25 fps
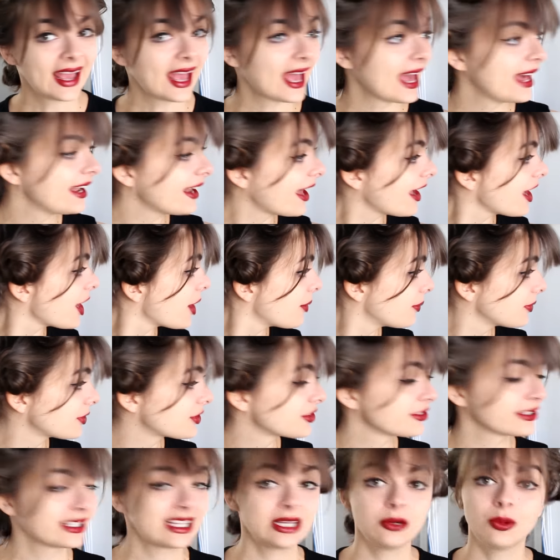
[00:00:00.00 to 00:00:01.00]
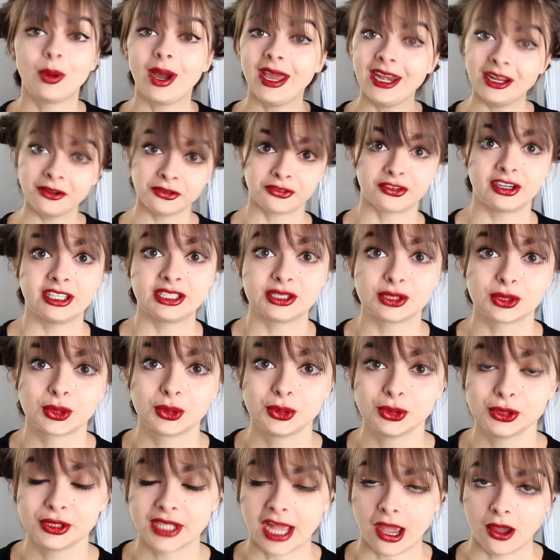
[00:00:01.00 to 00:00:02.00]
and I am currently waiting for it to
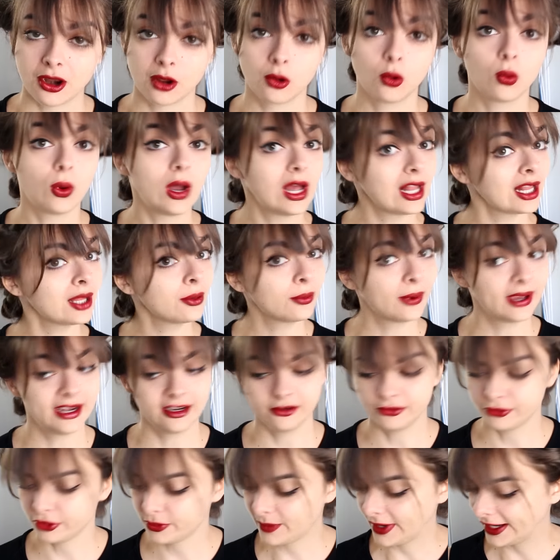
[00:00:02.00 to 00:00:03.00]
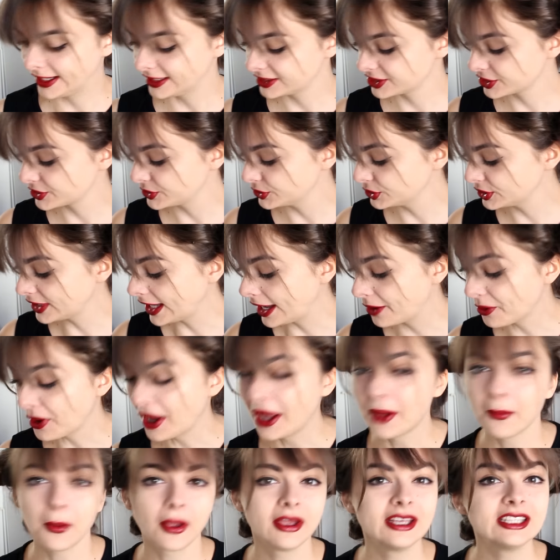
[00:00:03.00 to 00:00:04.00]
cool down. And while I'm waiting for my hair to cool down,
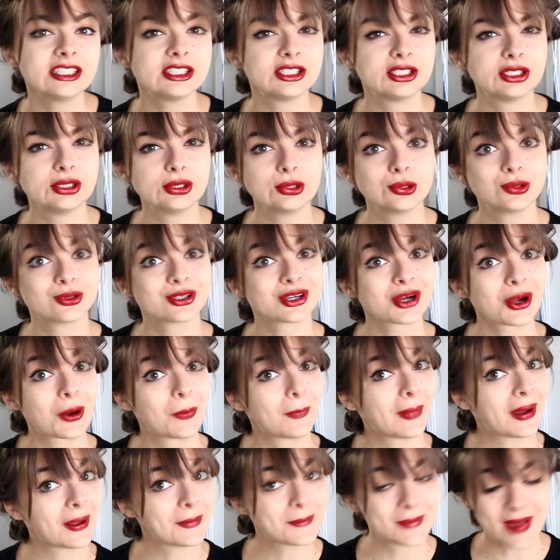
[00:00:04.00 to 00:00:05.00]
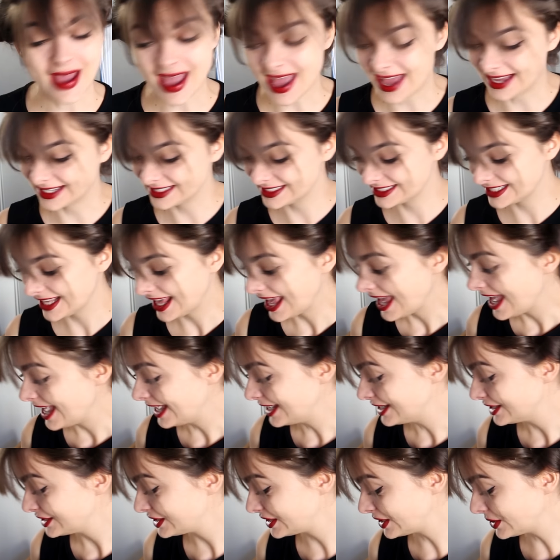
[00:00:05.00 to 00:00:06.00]
I'm going to work on my bangs.
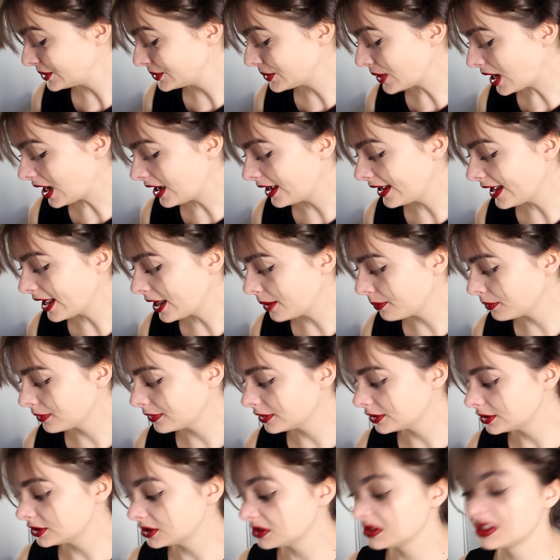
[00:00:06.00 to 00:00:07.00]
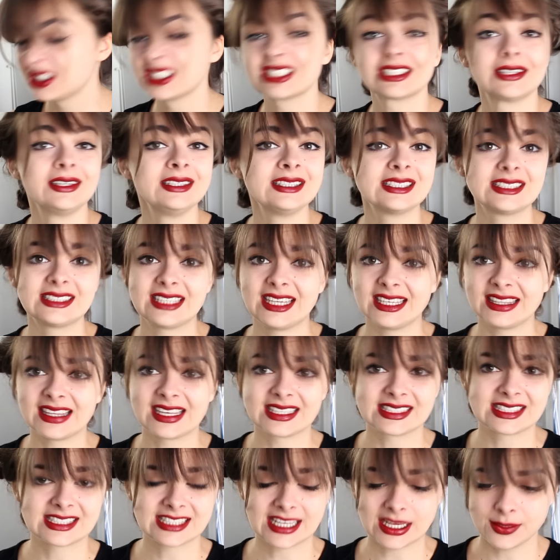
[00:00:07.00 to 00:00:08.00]
So I am just going to take
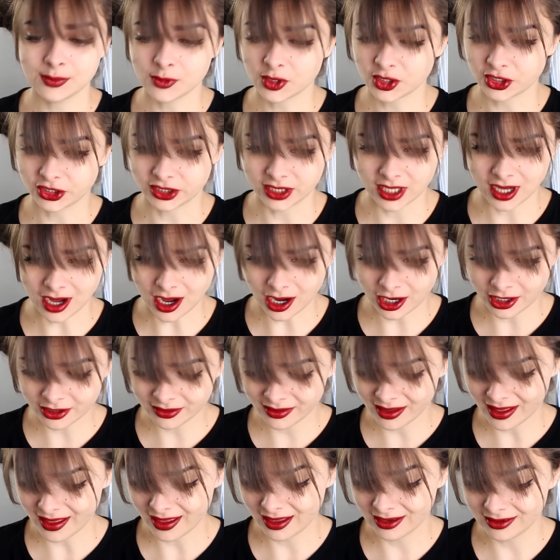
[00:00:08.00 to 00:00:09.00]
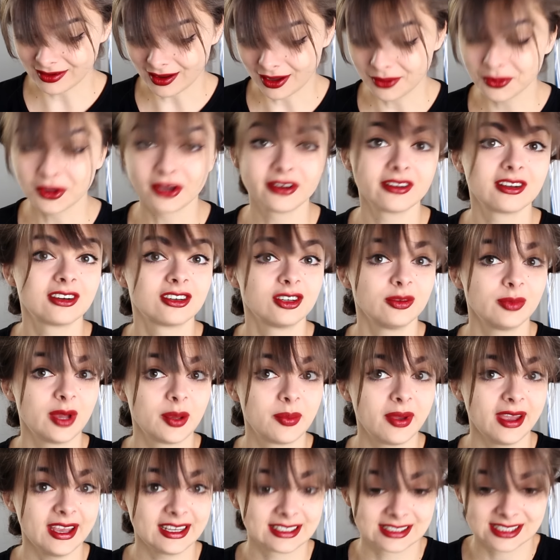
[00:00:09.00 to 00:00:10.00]
that same curling iron and I'm going to curl
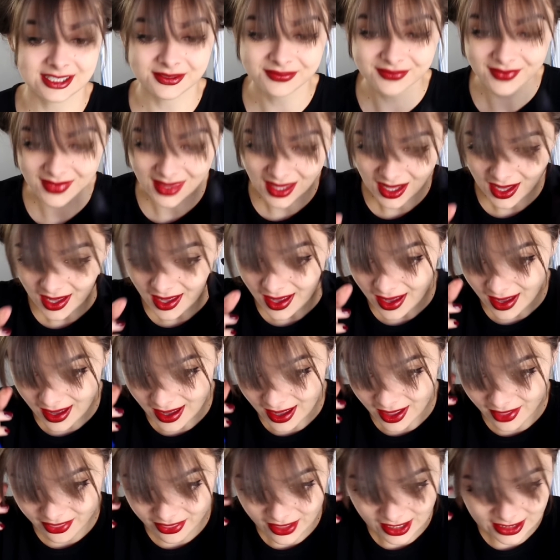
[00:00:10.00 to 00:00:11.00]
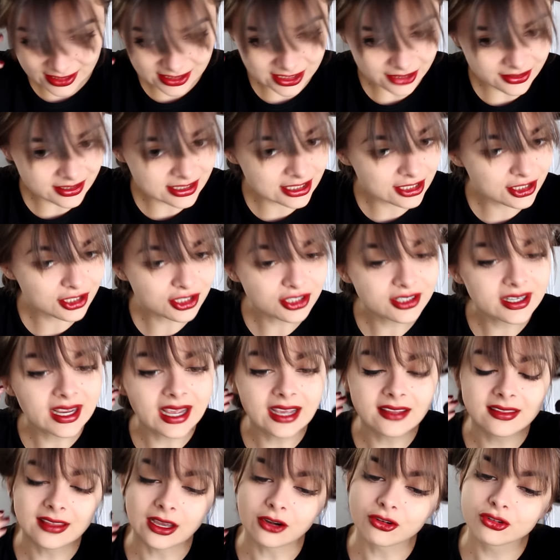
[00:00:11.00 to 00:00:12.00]
my bangs. And that is going to
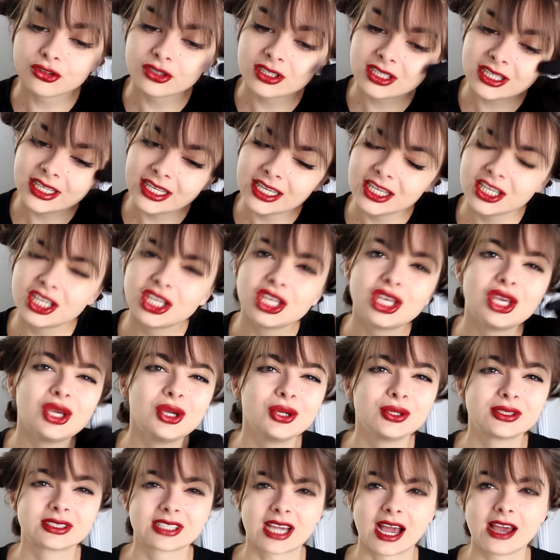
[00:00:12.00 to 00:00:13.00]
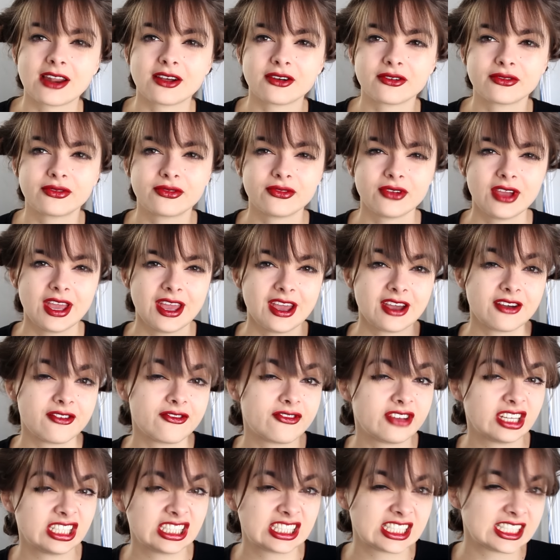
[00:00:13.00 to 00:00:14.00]
create that really cute kind of
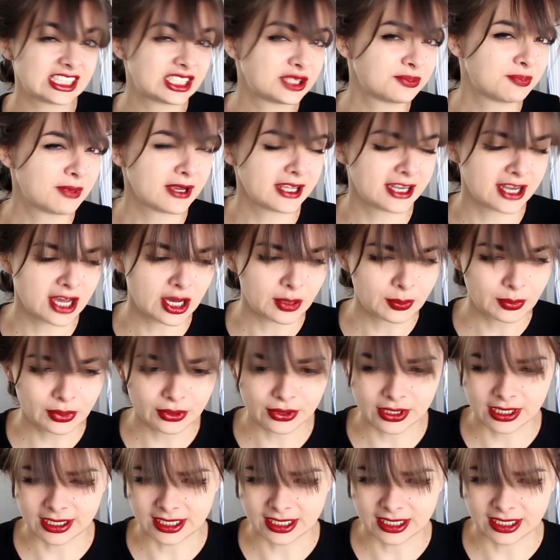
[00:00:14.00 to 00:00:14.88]
vintage pin-up